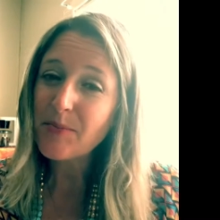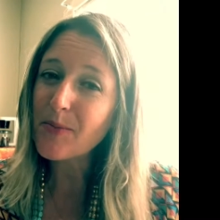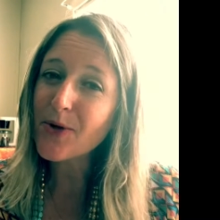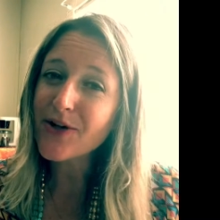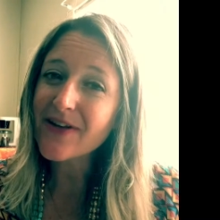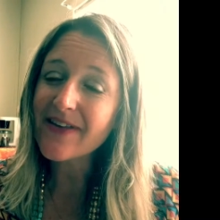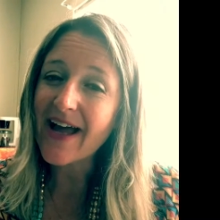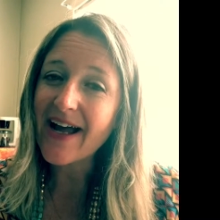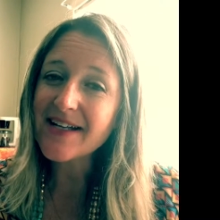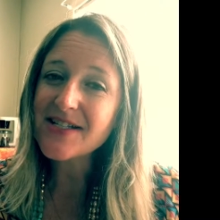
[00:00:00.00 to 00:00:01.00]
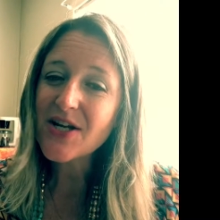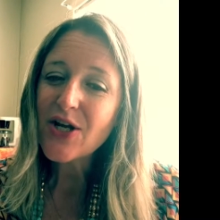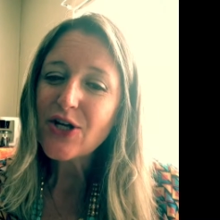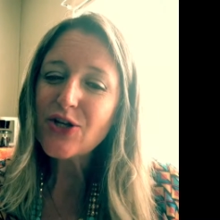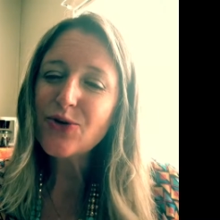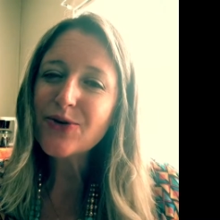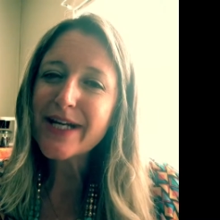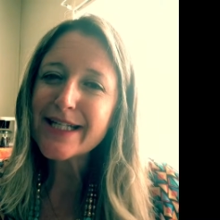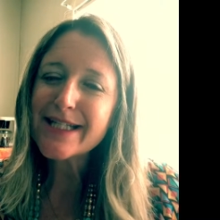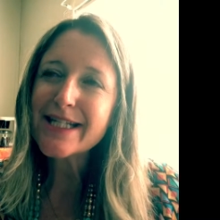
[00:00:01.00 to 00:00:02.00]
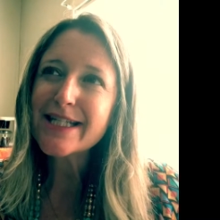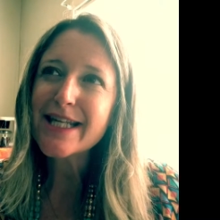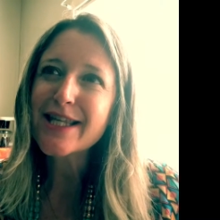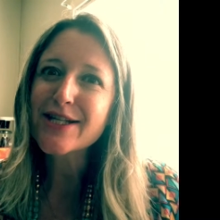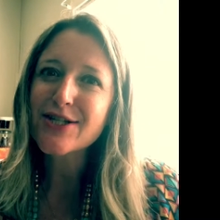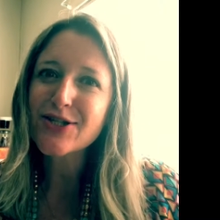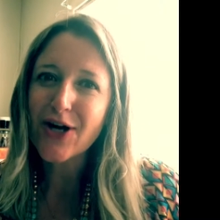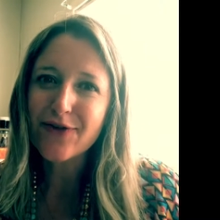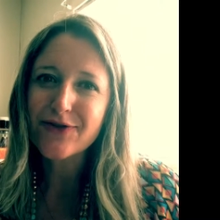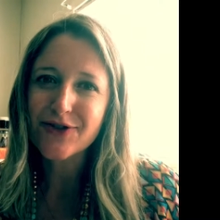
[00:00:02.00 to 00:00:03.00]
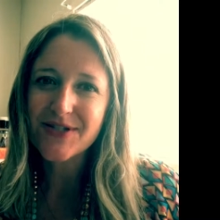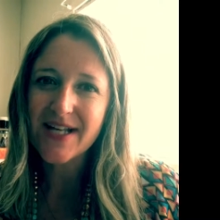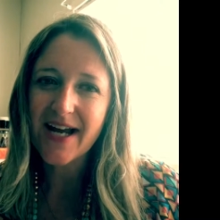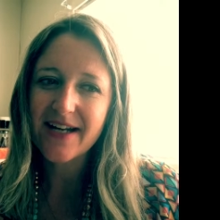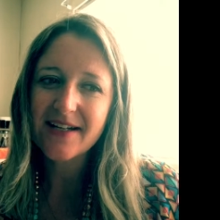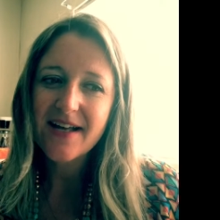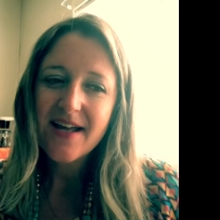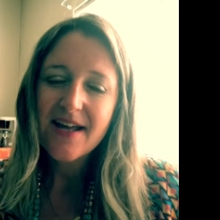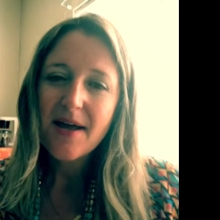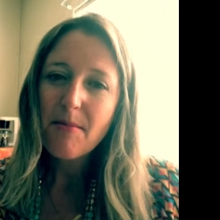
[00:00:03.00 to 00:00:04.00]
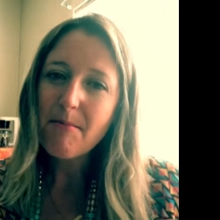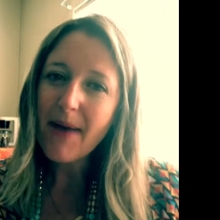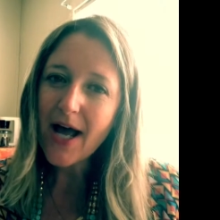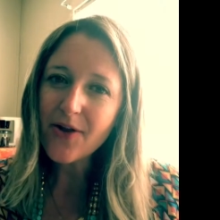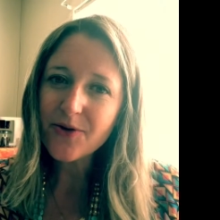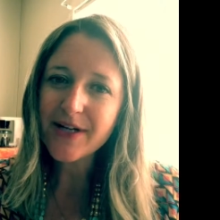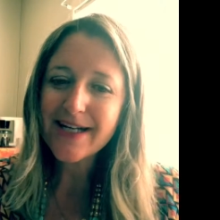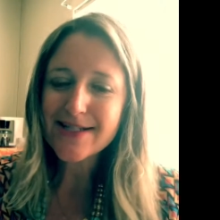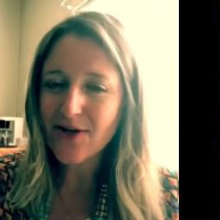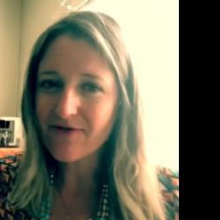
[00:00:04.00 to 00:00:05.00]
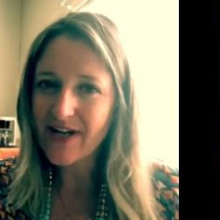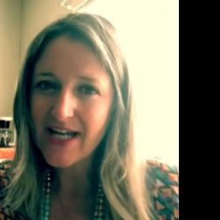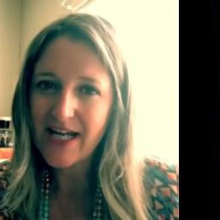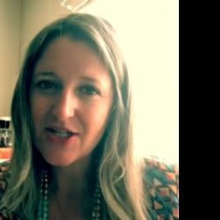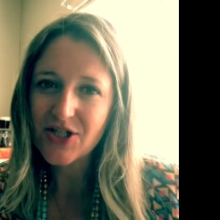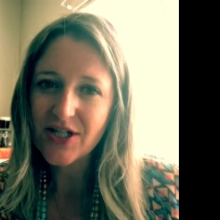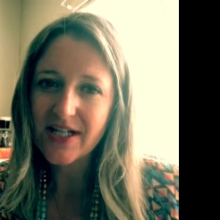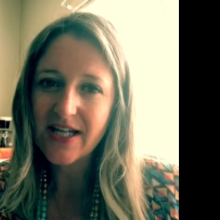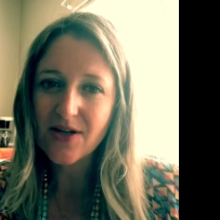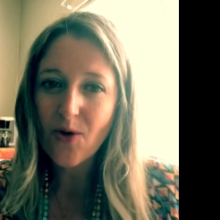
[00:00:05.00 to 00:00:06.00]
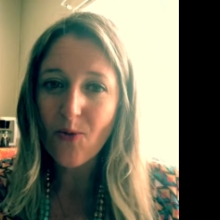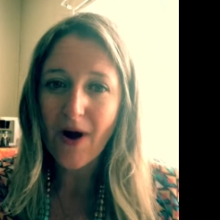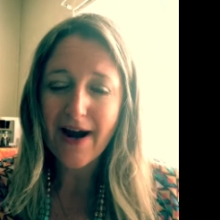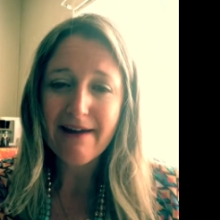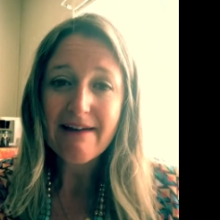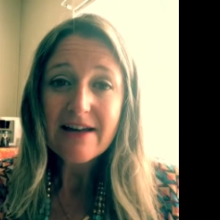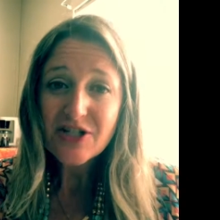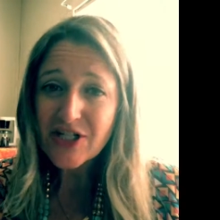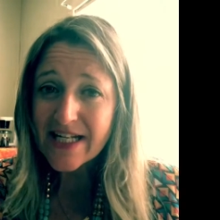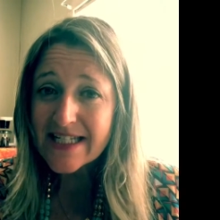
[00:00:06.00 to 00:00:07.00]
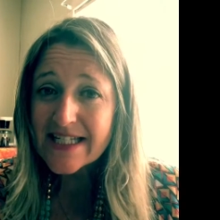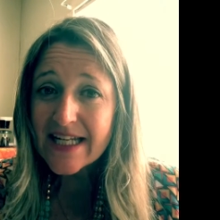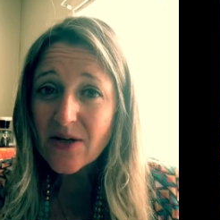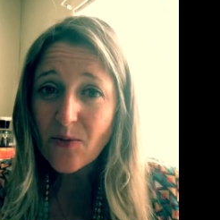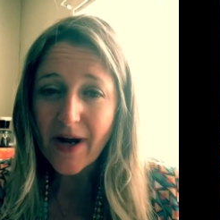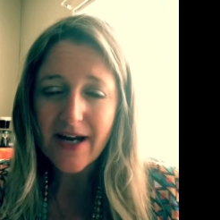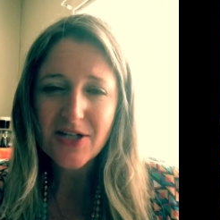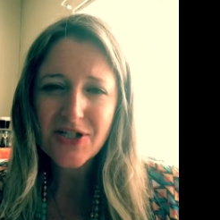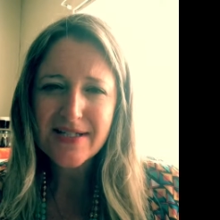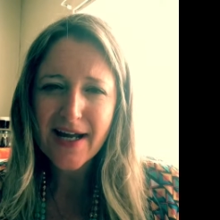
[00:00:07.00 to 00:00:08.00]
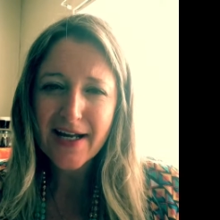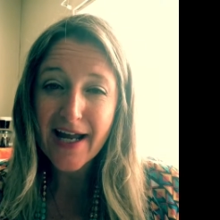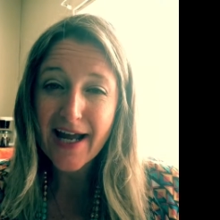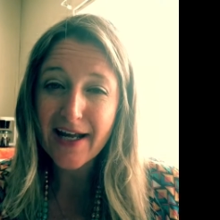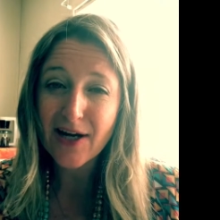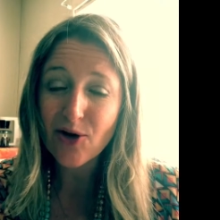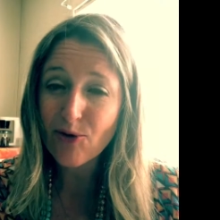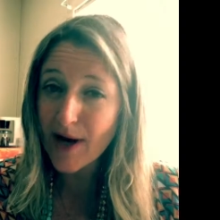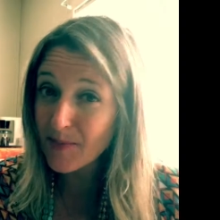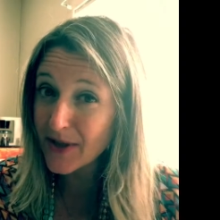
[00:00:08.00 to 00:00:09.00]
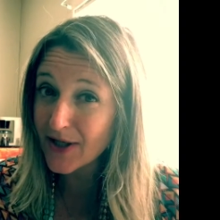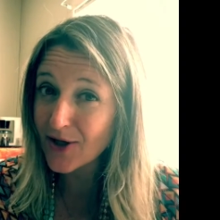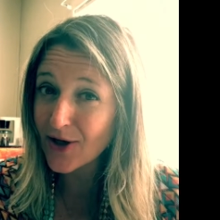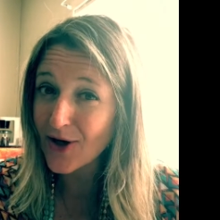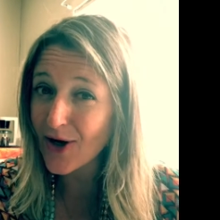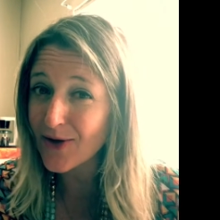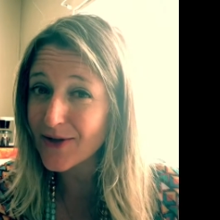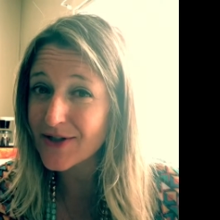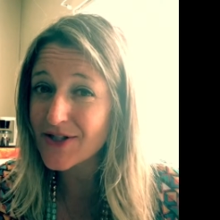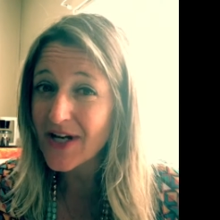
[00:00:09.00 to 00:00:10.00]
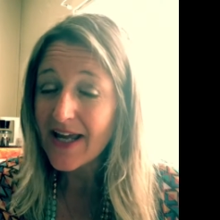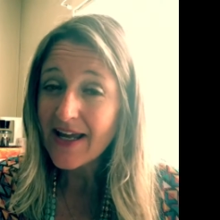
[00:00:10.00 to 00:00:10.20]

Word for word: But more than that, you get to see the softer side Mallory is on vacation in Hawaii. She needs to get away. She's kind of had a crappy year in college